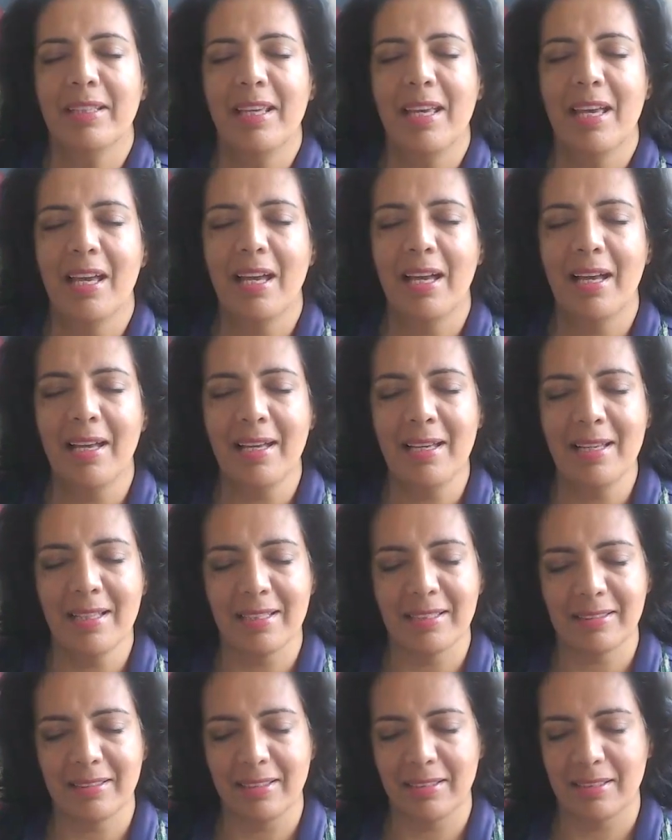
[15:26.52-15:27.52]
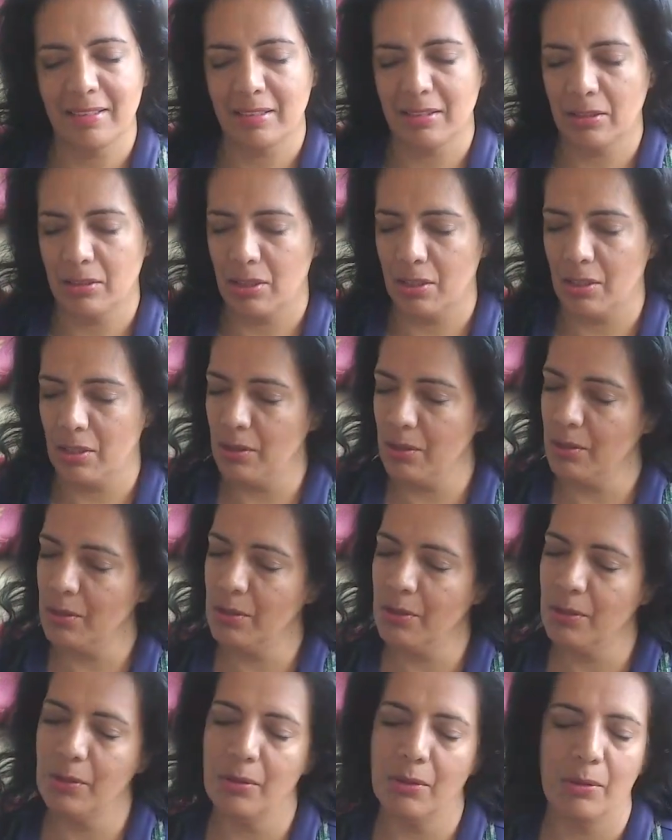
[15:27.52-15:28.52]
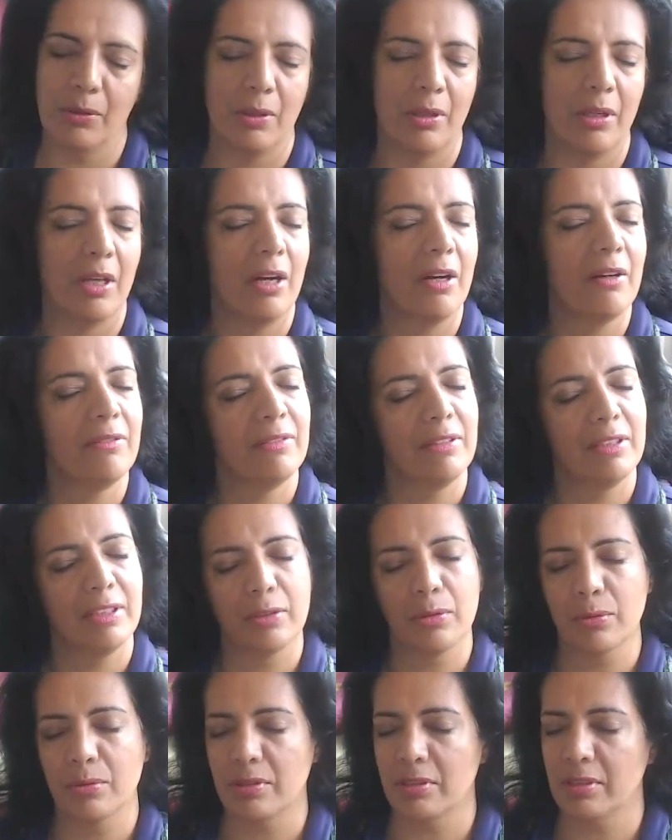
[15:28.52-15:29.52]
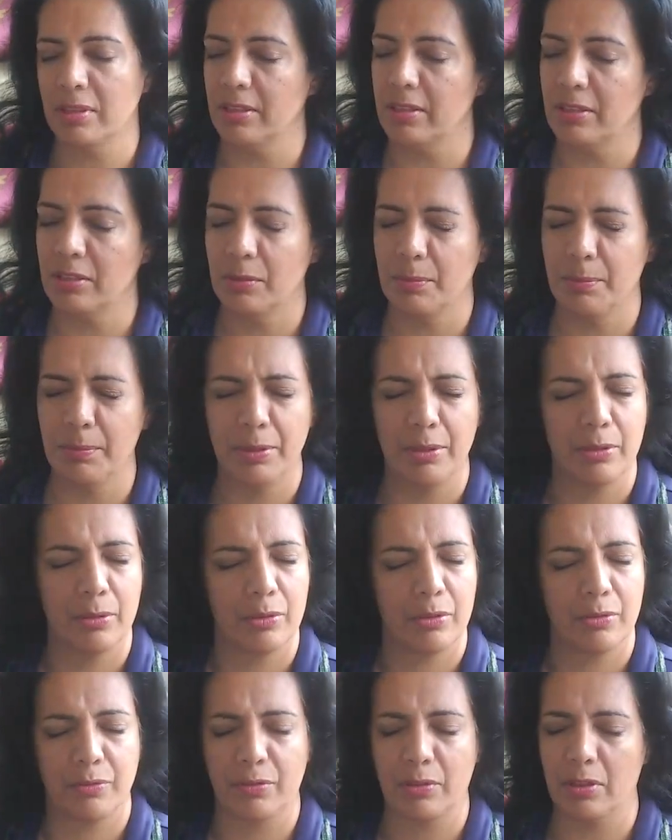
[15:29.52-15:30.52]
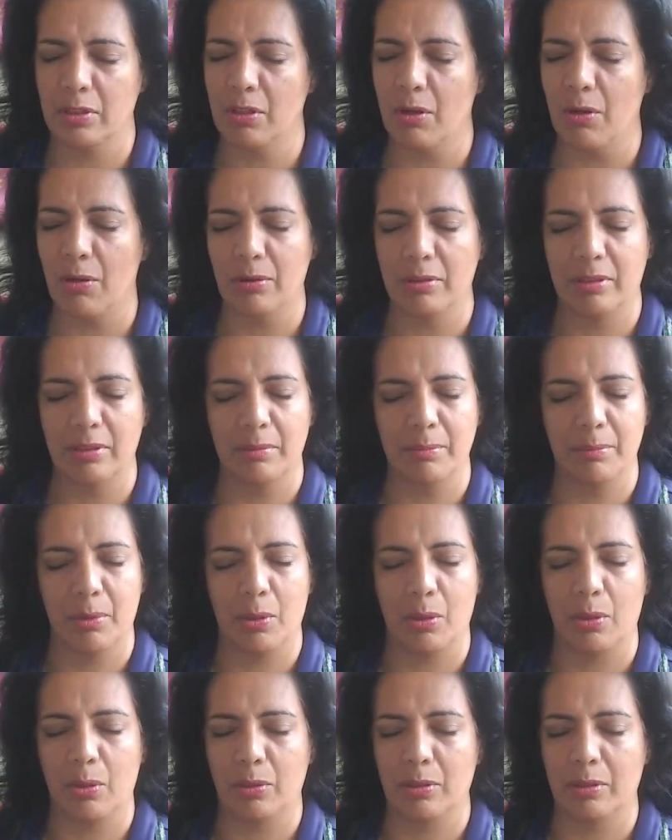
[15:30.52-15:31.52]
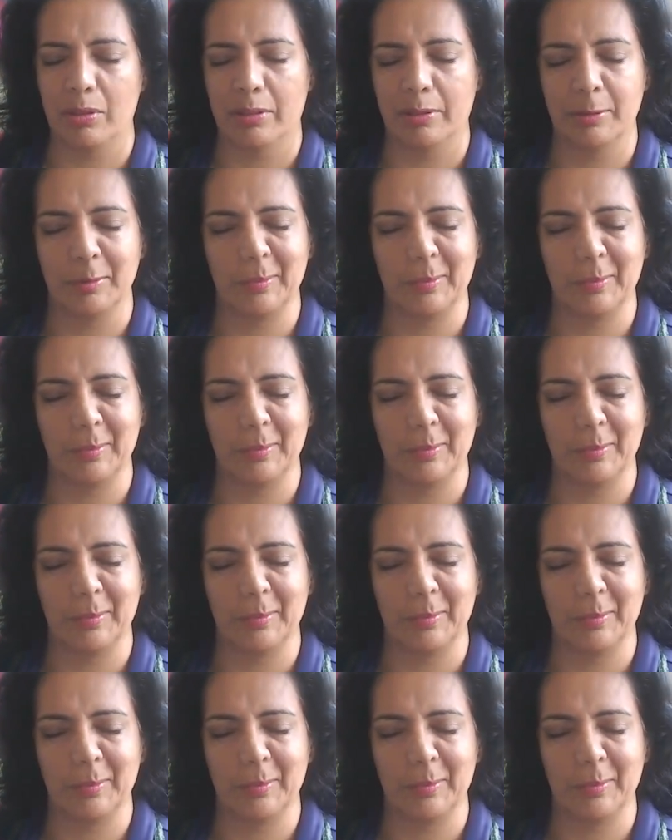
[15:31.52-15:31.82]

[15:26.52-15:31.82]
Yes, it's so lovely to see this beautiful golden ball.